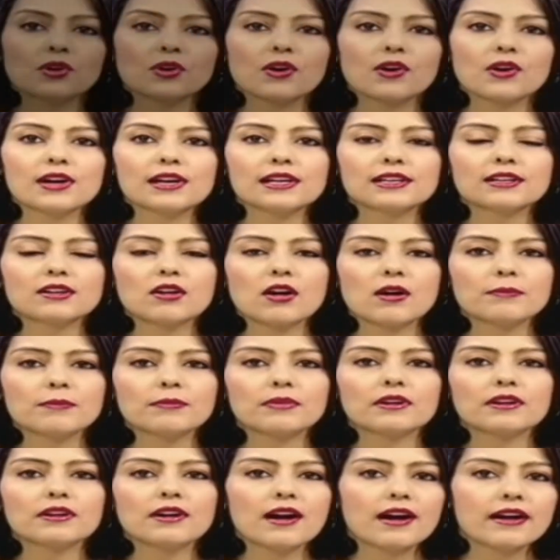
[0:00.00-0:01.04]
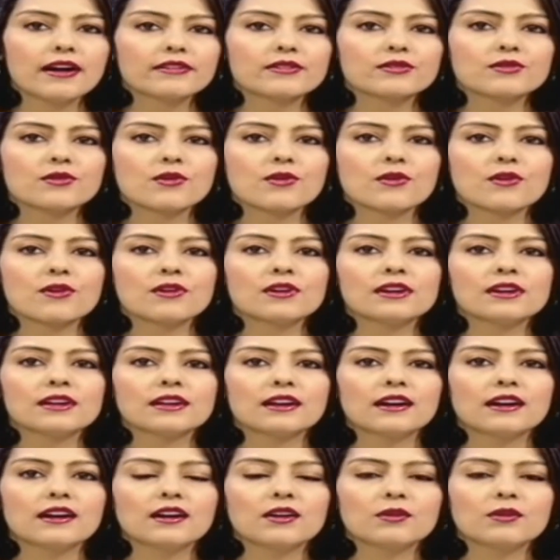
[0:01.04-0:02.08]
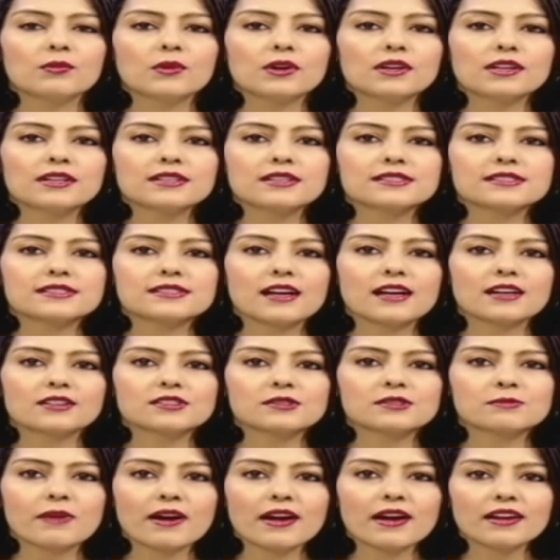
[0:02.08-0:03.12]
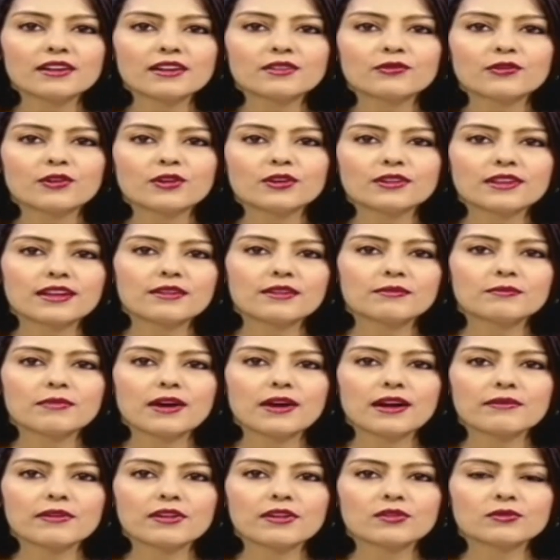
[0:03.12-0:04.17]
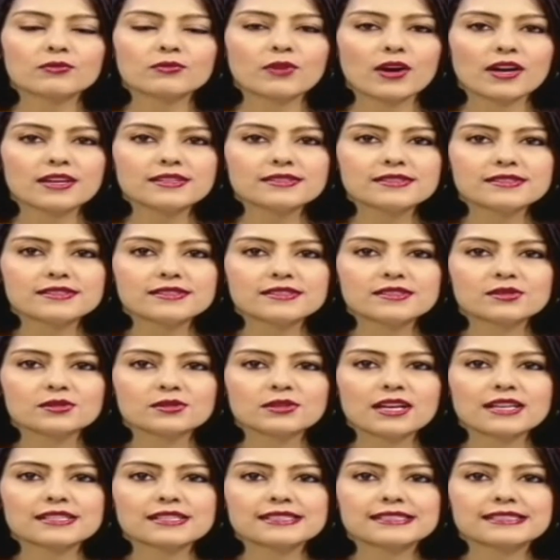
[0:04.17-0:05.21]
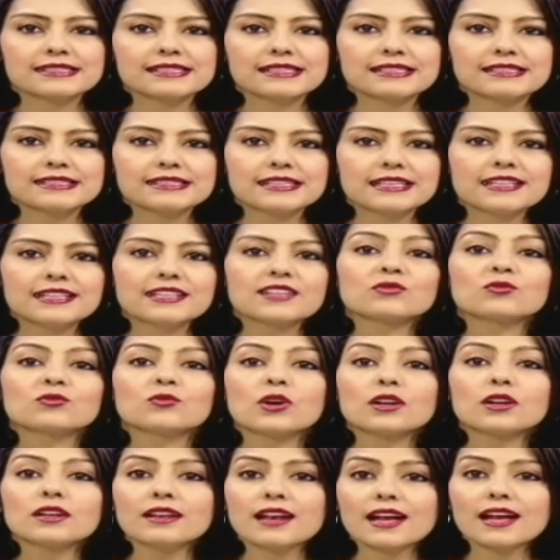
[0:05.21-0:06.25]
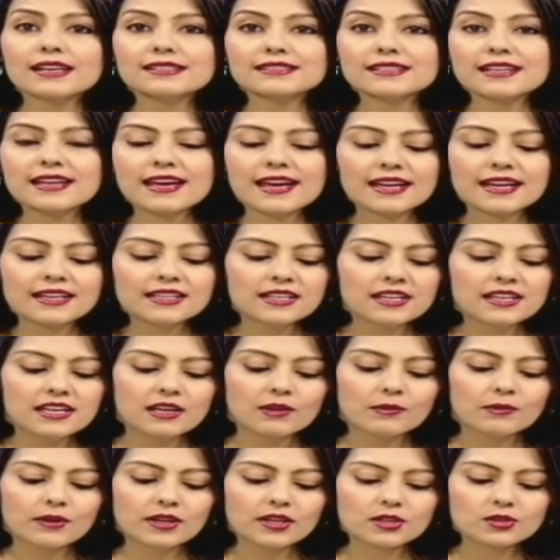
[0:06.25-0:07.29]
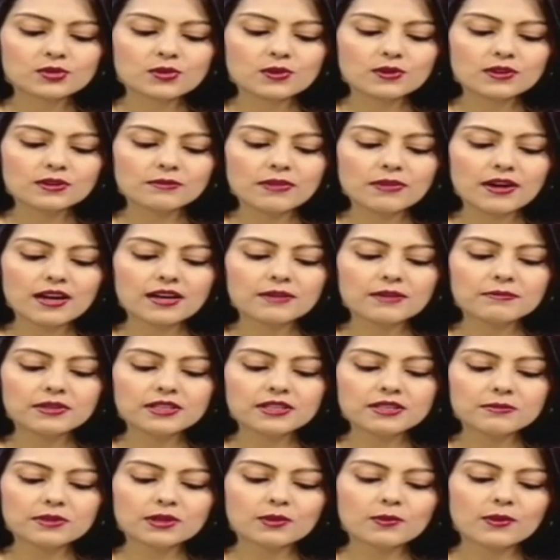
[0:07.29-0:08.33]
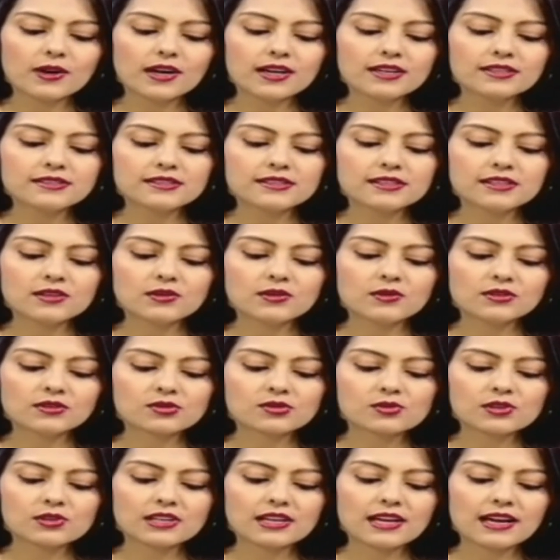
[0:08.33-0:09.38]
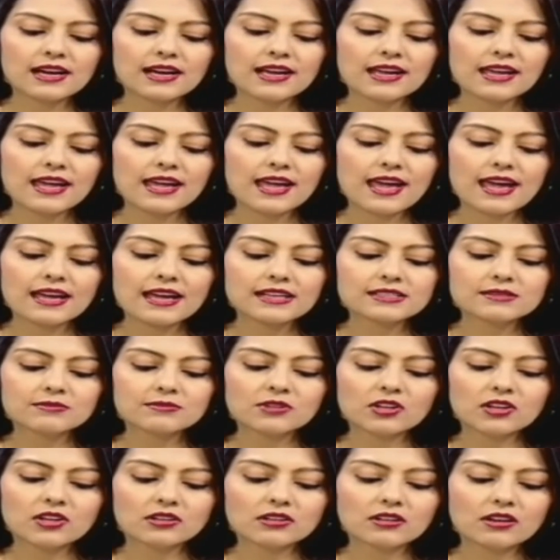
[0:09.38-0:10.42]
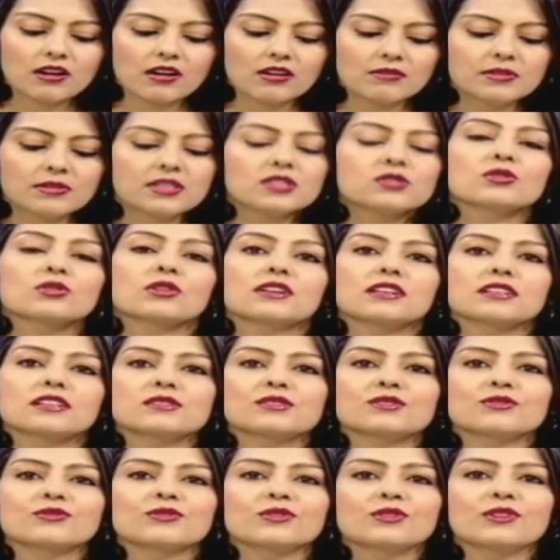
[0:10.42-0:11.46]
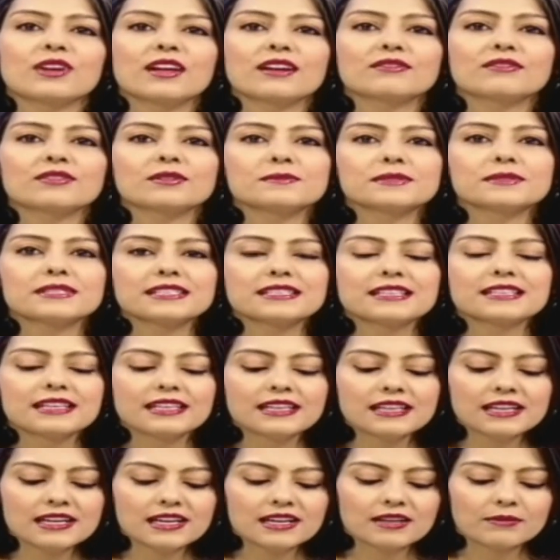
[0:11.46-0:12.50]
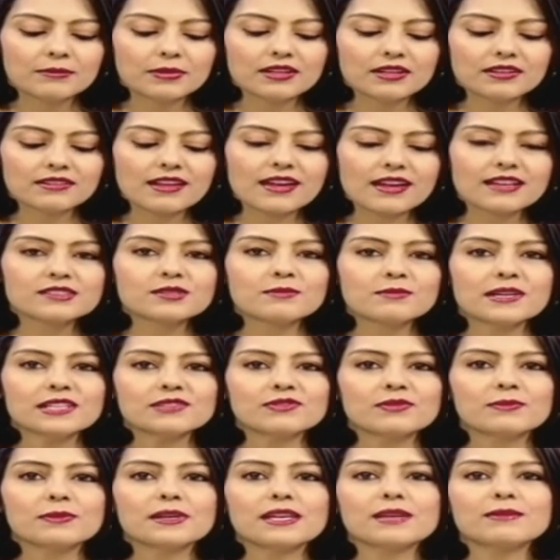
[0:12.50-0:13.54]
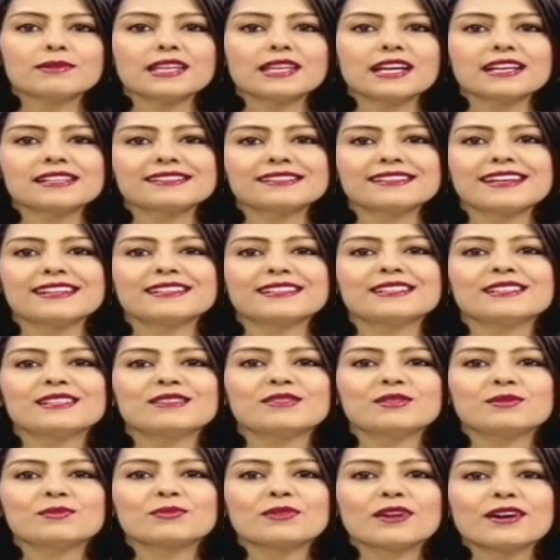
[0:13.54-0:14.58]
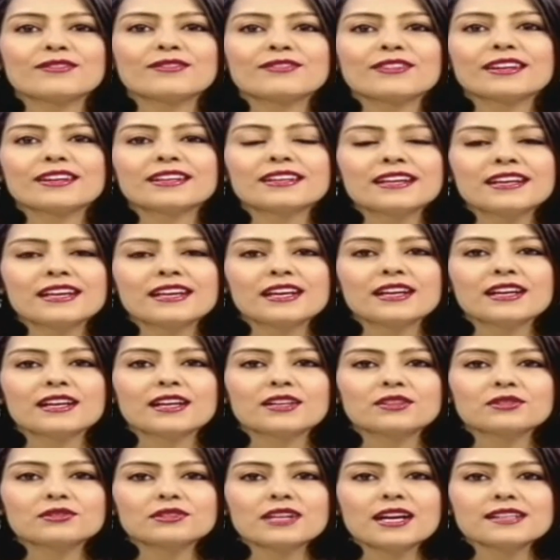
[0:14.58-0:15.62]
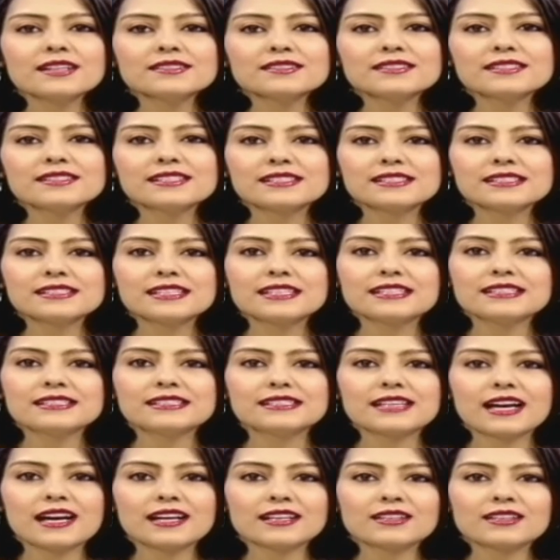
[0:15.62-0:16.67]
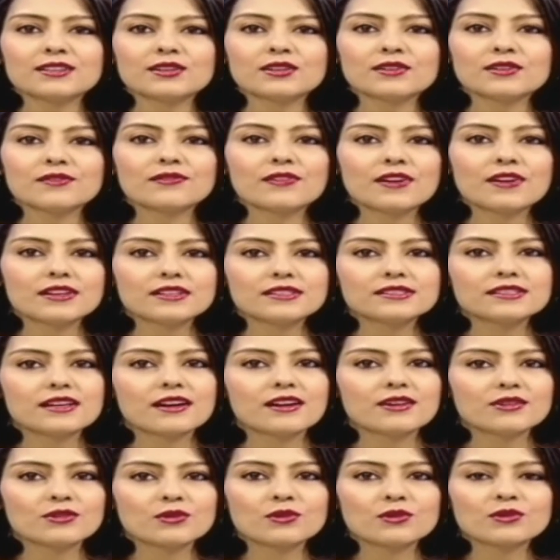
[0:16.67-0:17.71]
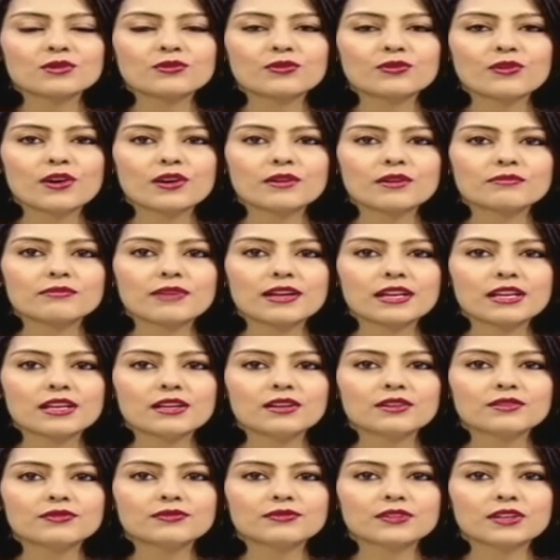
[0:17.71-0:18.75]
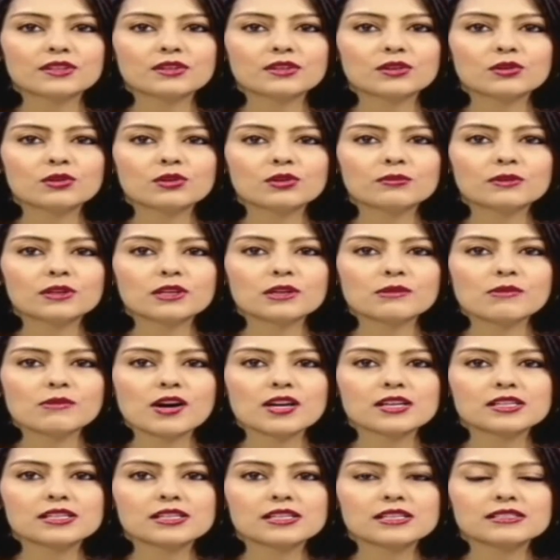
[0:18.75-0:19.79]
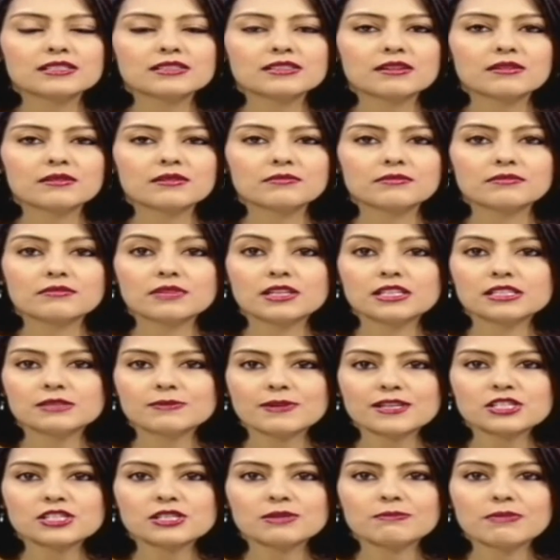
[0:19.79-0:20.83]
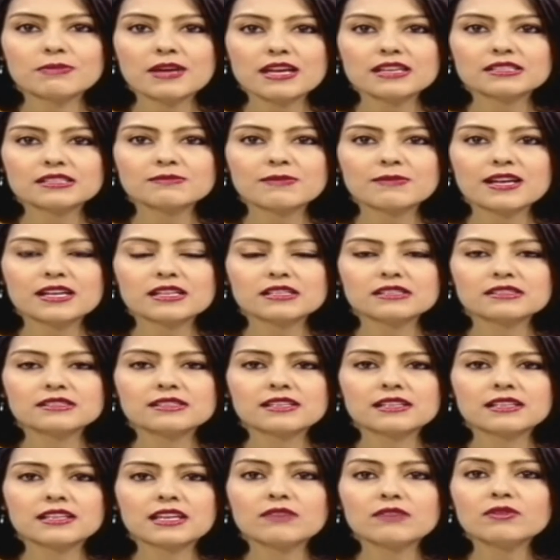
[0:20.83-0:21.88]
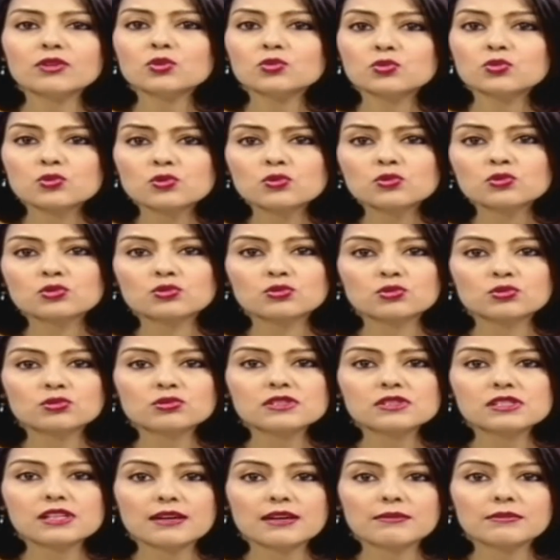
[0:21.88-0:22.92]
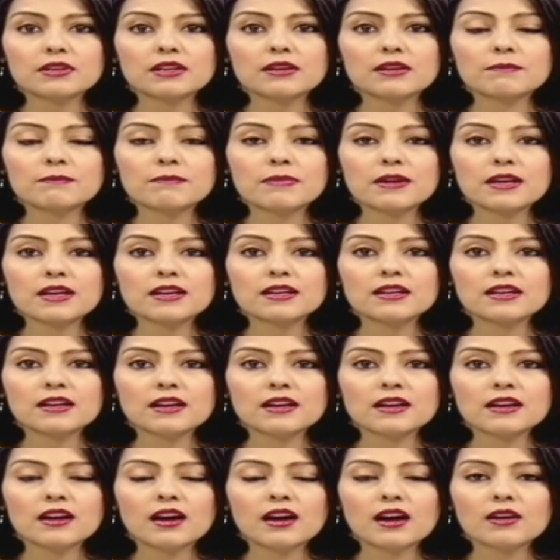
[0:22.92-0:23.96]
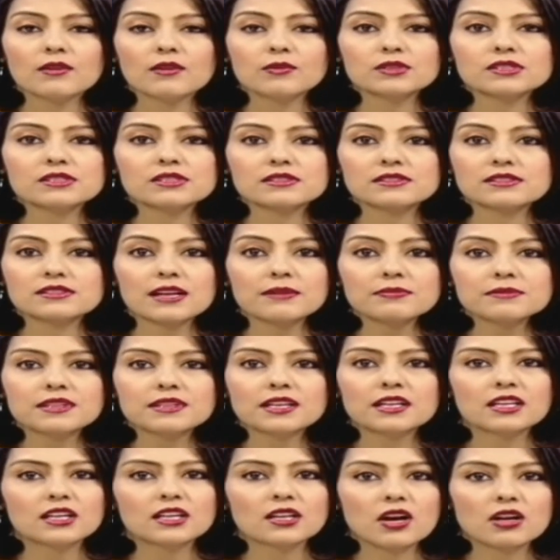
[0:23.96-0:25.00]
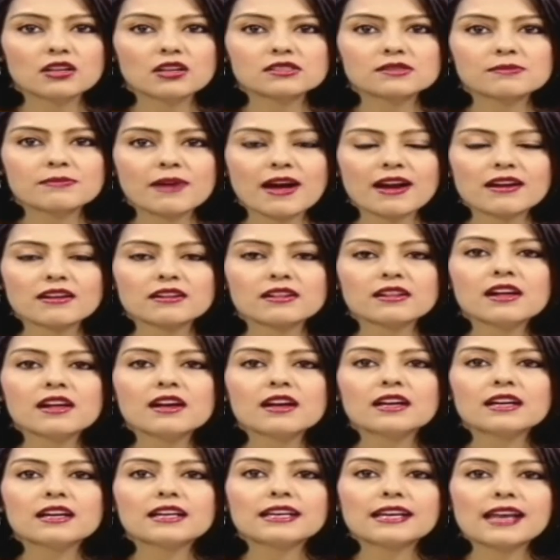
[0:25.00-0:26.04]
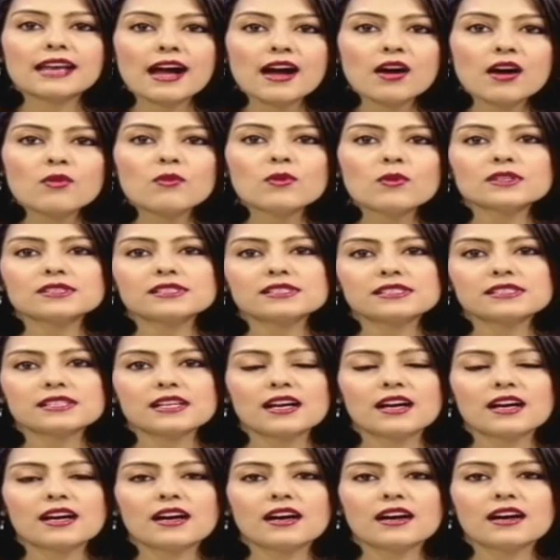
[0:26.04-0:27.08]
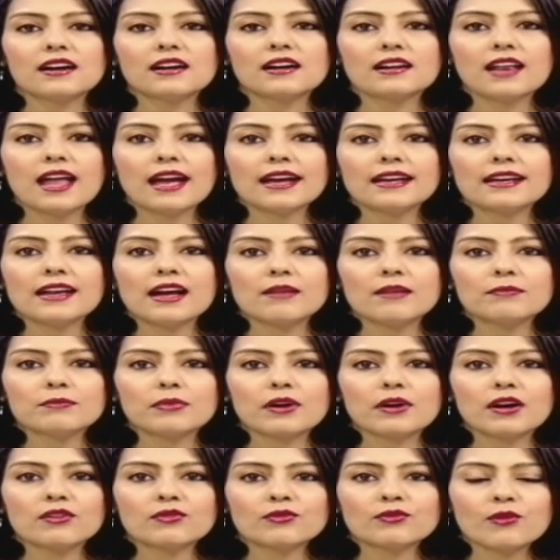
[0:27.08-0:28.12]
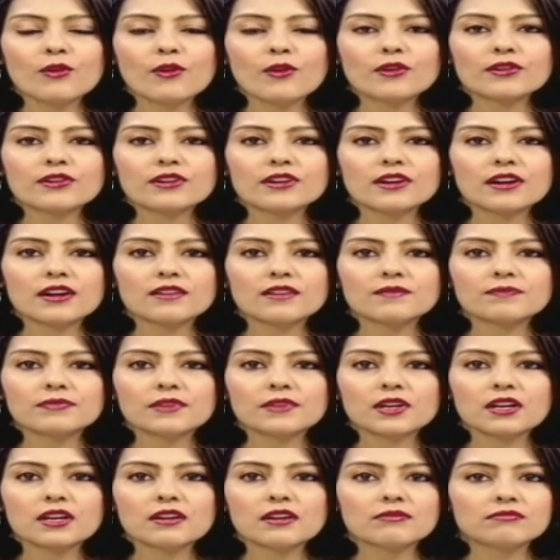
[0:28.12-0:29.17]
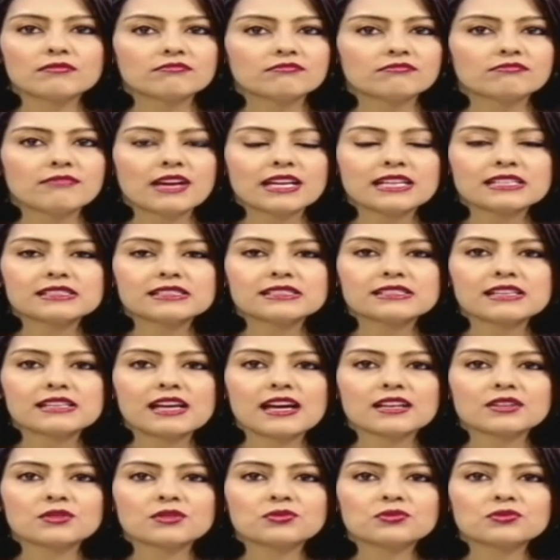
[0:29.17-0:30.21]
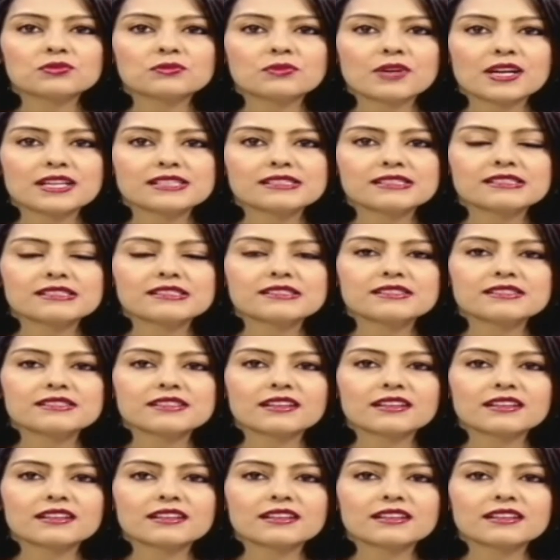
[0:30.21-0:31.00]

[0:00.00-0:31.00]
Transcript: oil, copper, iron ore, what has transpired for them by way of prices in 2016 and what lies ahead. We are joined by Peter McGuire, CEO Australia, XM.com. He's joining us on the phone line from Sydney. Peter, thanks so much for being with us at NDTV Profit. Now, 2016 started on a very sour note for many of the global commodities, especially base metals and even crude. Crude slumped a big, was sub $30 a barrel. Now what's lined up for metals and crude prices